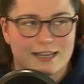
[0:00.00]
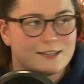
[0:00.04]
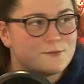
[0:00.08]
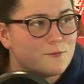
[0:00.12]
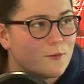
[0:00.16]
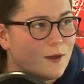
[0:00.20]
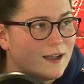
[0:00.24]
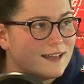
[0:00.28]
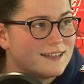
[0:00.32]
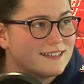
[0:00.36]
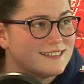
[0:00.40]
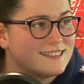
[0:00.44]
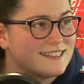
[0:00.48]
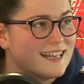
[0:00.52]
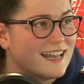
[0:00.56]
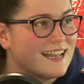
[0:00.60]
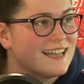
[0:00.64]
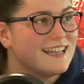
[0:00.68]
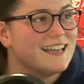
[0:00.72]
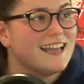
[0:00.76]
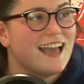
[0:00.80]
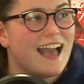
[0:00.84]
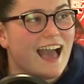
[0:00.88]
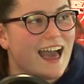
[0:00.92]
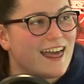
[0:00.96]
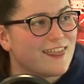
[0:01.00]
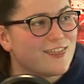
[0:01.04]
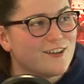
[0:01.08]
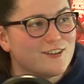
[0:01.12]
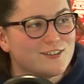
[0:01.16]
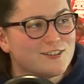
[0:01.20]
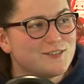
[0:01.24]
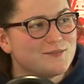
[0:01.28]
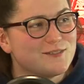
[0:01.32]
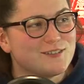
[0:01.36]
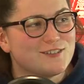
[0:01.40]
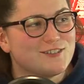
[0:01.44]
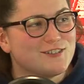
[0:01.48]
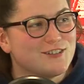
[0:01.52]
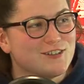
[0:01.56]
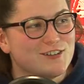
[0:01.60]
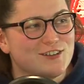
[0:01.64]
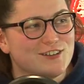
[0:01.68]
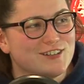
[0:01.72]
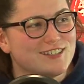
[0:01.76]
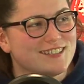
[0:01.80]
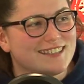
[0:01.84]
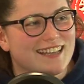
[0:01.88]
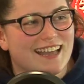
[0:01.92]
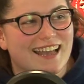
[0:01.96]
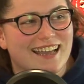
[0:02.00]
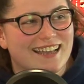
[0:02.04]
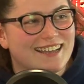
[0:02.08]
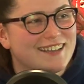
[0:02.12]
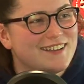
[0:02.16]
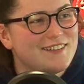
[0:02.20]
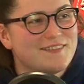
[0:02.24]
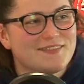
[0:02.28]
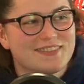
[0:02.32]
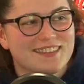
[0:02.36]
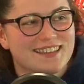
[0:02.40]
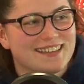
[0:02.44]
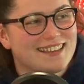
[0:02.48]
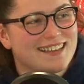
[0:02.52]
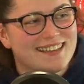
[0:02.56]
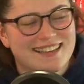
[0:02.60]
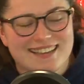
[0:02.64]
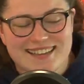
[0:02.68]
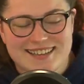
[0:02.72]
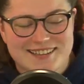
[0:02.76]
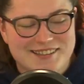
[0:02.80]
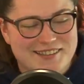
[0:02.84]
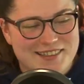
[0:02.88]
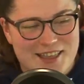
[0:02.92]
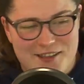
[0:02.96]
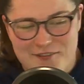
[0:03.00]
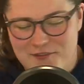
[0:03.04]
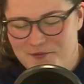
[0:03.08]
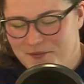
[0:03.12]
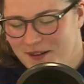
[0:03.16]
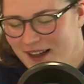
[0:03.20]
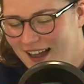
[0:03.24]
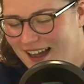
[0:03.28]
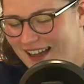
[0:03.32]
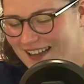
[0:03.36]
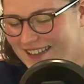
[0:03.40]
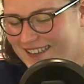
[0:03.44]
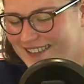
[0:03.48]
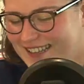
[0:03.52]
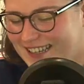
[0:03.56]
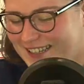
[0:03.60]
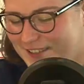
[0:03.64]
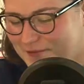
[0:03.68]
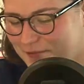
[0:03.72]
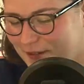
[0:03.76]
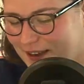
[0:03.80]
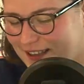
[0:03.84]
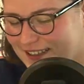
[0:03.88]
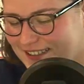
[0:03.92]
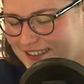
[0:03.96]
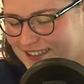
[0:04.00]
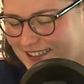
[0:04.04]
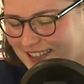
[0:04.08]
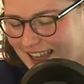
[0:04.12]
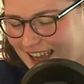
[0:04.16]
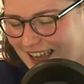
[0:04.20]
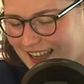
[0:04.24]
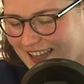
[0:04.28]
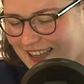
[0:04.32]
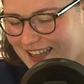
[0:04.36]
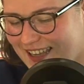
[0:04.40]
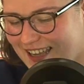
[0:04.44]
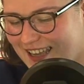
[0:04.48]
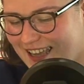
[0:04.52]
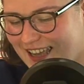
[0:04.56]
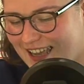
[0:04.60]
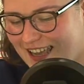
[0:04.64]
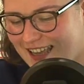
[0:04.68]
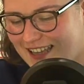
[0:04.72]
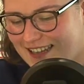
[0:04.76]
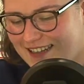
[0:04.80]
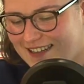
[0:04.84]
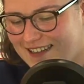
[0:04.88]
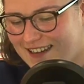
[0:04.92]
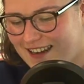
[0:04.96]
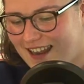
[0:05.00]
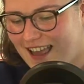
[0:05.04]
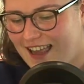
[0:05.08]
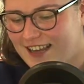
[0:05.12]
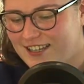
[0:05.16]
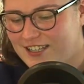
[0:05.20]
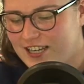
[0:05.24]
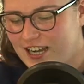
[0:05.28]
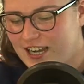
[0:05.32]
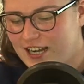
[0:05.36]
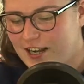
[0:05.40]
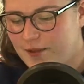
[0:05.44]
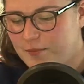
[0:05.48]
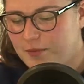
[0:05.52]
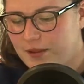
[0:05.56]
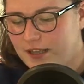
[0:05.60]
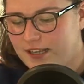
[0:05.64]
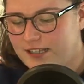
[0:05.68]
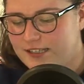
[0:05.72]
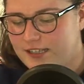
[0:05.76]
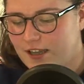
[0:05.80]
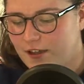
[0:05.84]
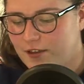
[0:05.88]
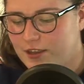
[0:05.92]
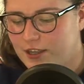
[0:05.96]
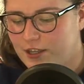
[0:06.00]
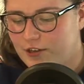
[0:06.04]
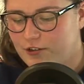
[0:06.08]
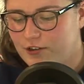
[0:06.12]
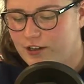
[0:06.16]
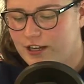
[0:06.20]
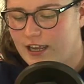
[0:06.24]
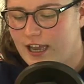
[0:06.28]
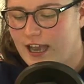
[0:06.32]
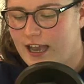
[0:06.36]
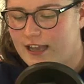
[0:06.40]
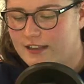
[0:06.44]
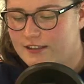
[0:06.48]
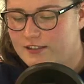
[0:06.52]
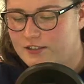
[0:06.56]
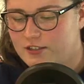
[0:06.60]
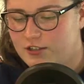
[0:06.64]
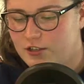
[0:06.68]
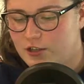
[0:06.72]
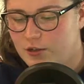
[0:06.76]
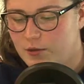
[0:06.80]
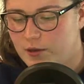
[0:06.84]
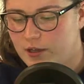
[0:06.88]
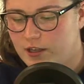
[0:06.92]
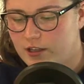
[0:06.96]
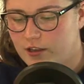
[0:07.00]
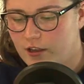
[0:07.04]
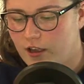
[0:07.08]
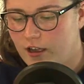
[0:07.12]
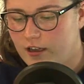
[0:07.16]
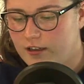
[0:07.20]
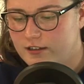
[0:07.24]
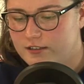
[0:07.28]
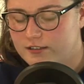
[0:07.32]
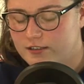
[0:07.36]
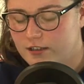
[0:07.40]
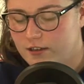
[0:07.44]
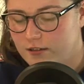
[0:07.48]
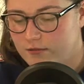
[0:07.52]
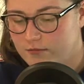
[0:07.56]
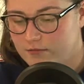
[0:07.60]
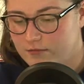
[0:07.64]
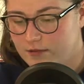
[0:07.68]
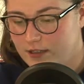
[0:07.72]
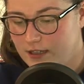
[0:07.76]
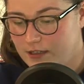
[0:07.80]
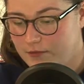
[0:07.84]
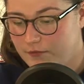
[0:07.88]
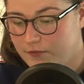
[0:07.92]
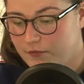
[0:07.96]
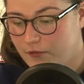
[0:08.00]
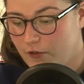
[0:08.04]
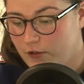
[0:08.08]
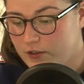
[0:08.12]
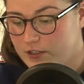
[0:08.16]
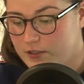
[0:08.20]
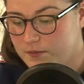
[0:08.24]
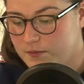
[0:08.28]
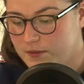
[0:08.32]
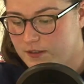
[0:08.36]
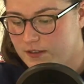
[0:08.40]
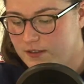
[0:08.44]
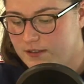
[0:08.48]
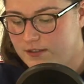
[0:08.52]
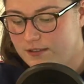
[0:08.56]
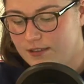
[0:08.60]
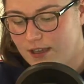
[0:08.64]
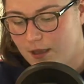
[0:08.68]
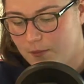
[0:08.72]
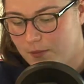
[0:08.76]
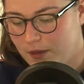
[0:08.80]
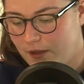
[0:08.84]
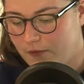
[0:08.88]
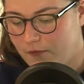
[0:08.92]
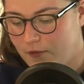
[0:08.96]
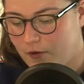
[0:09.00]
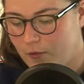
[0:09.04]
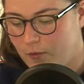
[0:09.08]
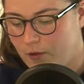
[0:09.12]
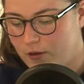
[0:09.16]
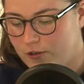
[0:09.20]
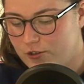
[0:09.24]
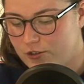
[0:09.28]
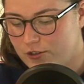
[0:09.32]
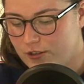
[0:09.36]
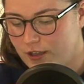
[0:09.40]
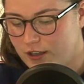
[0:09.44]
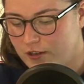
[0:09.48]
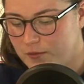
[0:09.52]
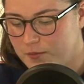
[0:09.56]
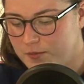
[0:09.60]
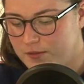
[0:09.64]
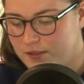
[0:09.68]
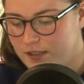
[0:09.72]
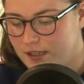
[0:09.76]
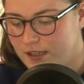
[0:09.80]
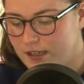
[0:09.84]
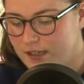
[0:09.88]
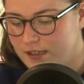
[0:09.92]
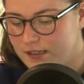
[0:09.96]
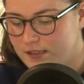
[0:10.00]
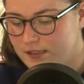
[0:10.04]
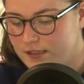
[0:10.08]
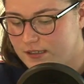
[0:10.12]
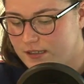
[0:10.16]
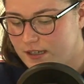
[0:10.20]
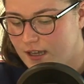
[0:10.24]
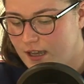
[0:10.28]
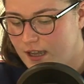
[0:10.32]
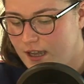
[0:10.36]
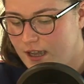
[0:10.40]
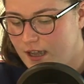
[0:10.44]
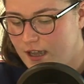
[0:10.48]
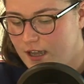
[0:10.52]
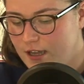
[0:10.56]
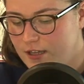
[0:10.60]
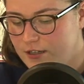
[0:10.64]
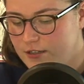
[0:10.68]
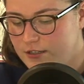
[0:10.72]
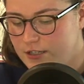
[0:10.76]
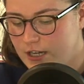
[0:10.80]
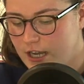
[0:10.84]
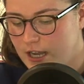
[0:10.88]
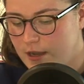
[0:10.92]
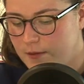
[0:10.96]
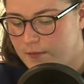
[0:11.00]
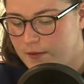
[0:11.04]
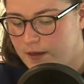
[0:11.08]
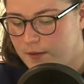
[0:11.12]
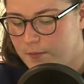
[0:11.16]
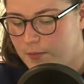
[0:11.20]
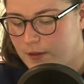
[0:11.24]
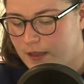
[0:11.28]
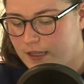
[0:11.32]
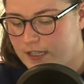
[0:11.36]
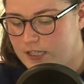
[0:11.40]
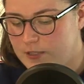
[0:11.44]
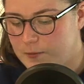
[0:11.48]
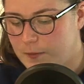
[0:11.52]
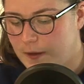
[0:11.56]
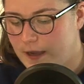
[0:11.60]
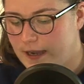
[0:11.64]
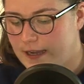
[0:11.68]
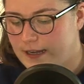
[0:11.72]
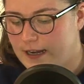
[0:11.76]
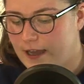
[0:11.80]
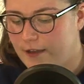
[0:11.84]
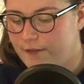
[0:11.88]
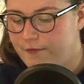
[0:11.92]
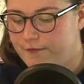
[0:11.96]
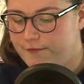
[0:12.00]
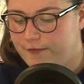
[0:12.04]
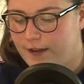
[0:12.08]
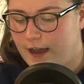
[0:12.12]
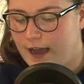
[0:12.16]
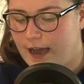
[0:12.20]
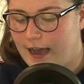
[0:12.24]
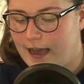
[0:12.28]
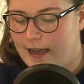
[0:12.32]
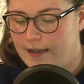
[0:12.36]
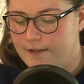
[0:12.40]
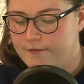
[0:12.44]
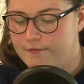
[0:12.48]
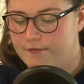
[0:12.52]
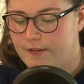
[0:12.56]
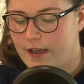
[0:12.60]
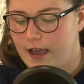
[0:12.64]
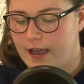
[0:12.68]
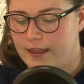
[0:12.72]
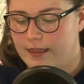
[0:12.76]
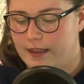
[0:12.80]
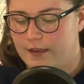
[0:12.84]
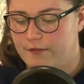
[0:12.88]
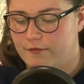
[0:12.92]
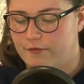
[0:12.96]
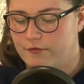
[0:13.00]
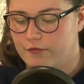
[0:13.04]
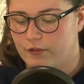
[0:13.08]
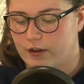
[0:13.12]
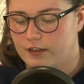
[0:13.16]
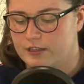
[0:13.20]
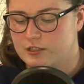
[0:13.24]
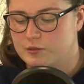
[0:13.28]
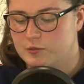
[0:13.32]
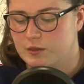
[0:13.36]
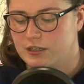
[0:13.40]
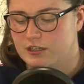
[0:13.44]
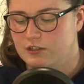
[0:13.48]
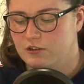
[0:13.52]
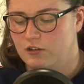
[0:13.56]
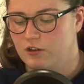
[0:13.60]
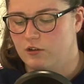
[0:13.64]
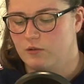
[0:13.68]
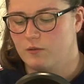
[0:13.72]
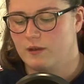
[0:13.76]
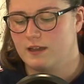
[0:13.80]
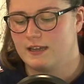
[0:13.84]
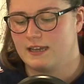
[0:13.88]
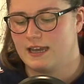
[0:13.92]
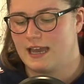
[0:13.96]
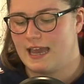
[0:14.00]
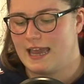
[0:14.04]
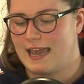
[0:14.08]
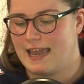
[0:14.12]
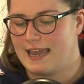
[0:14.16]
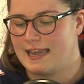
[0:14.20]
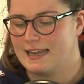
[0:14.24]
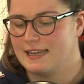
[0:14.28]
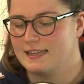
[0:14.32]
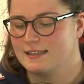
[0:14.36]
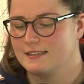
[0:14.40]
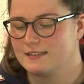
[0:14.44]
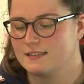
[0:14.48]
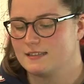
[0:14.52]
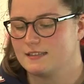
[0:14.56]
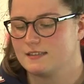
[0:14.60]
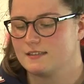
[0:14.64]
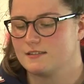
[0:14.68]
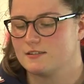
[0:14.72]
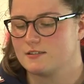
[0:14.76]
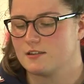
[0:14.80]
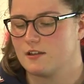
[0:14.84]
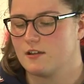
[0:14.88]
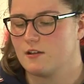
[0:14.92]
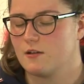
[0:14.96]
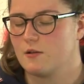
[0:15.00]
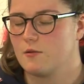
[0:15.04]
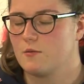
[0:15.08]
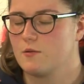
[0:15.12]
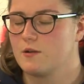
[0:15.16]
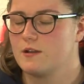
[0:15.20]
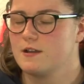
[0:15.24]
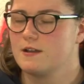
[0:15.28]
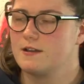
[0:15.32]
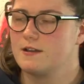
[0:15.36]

It's Wednesday. I thought it was Tuesday. Never mind. It's Wednesday. Nigeria plays South Korea at 2:00, so in 40 minutes I'll be having a watch of that upstairs. Germany play Spain at 5, and then France play Norway at 8. So,